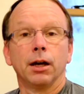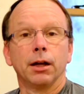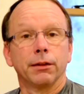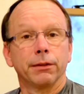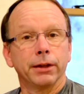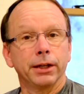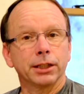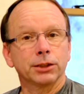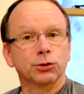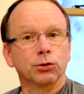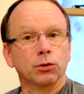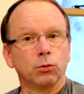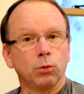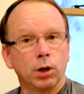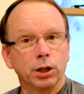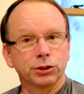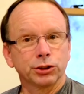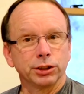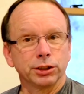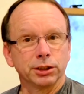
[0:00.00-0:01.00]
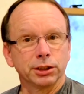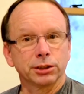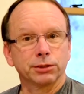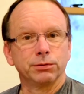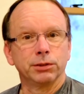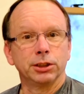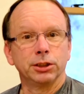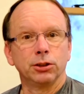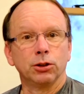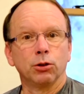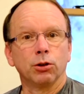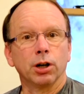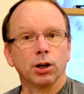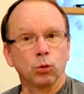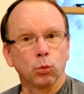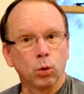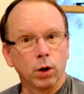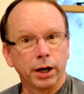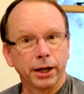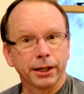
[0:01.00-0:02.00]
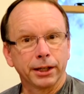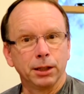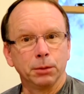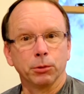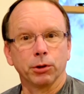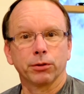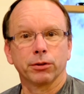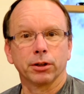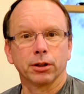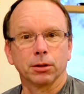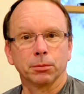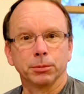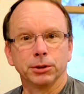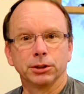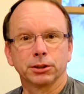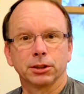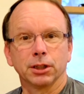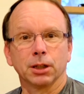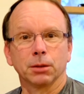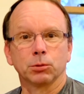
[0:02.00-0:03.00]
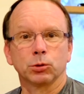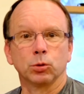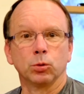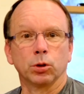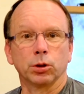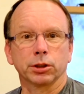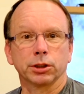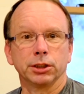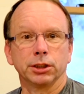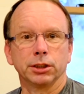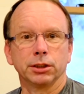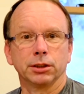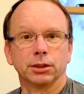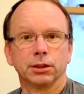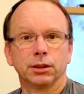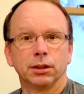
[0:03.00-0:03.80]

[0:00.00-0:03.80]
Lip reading: Thanks for watching this video on why chemotherapy stops working.